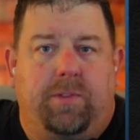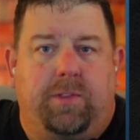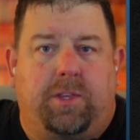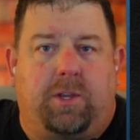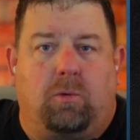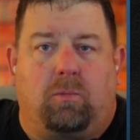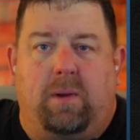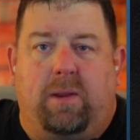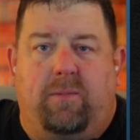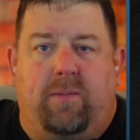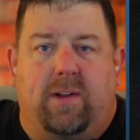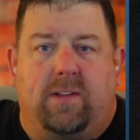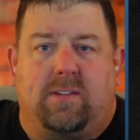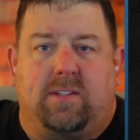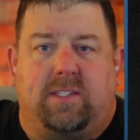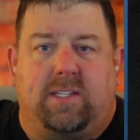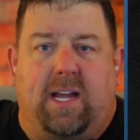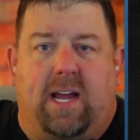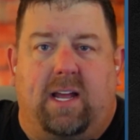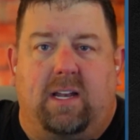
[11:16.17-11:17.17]
to
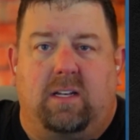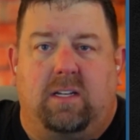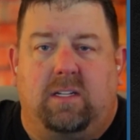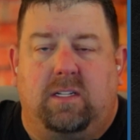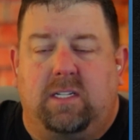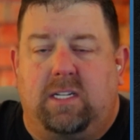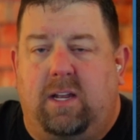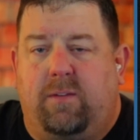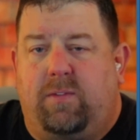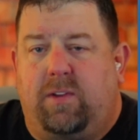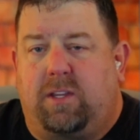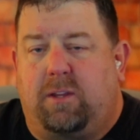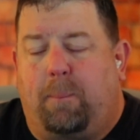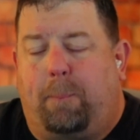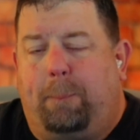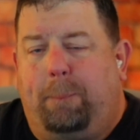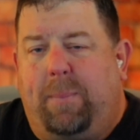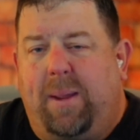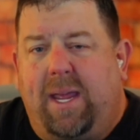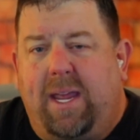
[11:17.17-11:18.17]
revisit that. If it's a
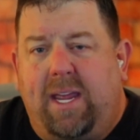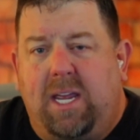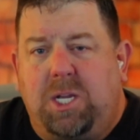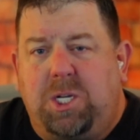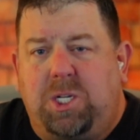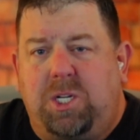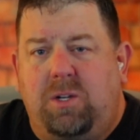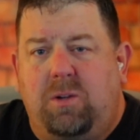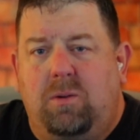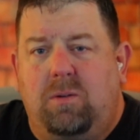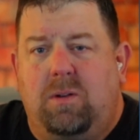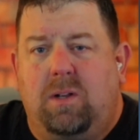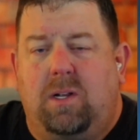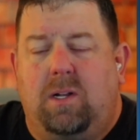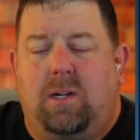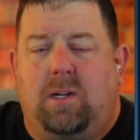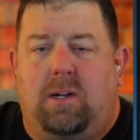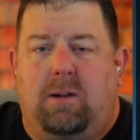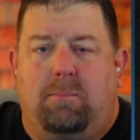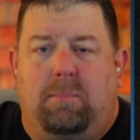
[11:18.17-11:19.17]
big issue,
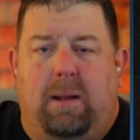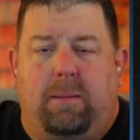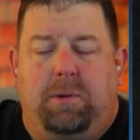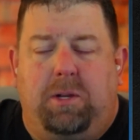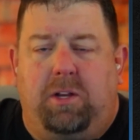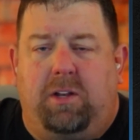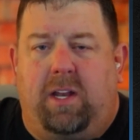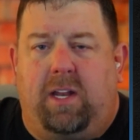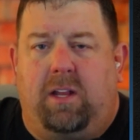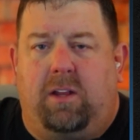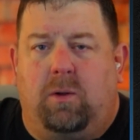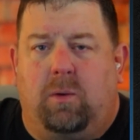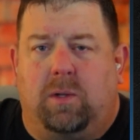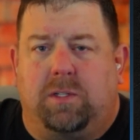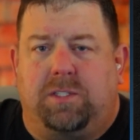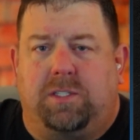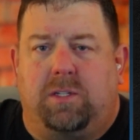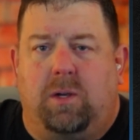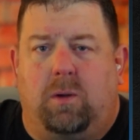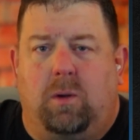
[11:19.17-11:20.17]
maybe you need to do it
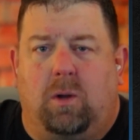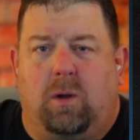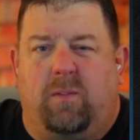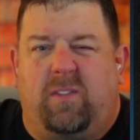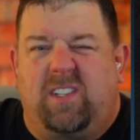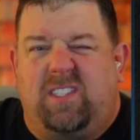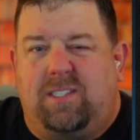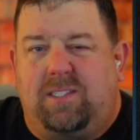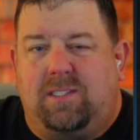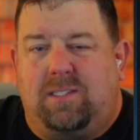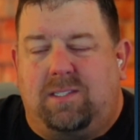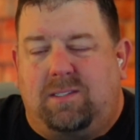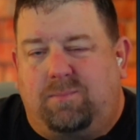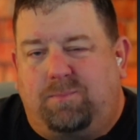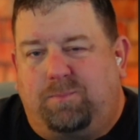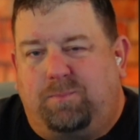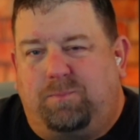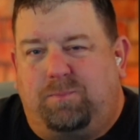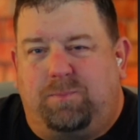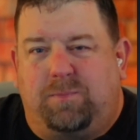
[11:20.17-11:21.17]
sooner. If it's just
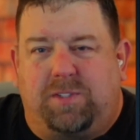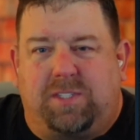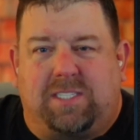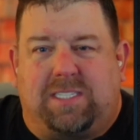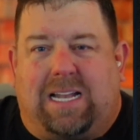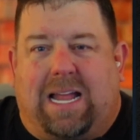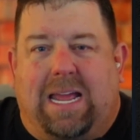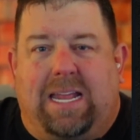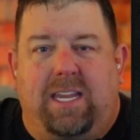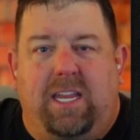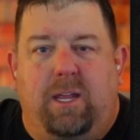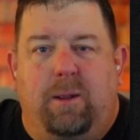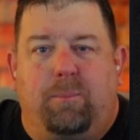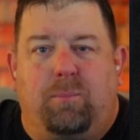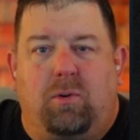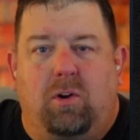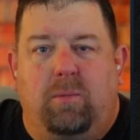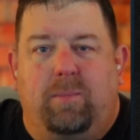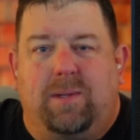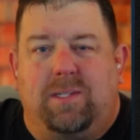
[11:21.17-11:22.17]
slightly
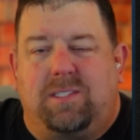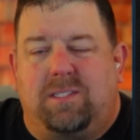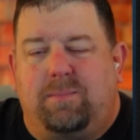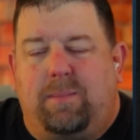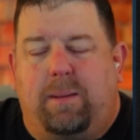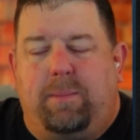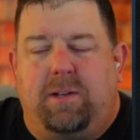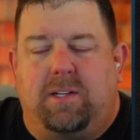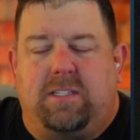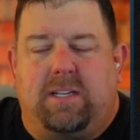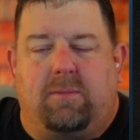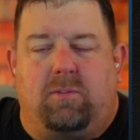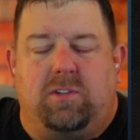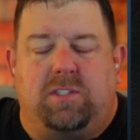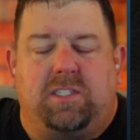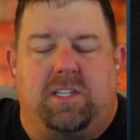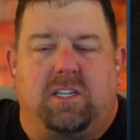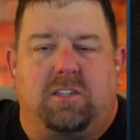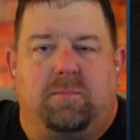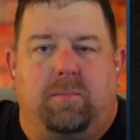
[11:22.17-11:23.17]
improvements, maybe it's every
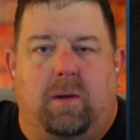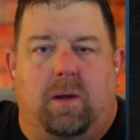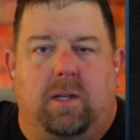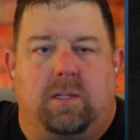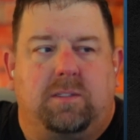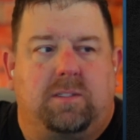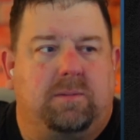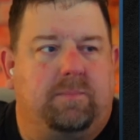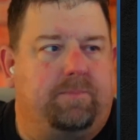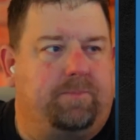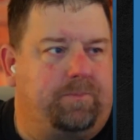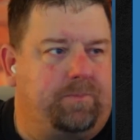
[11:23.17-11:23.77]
6 months.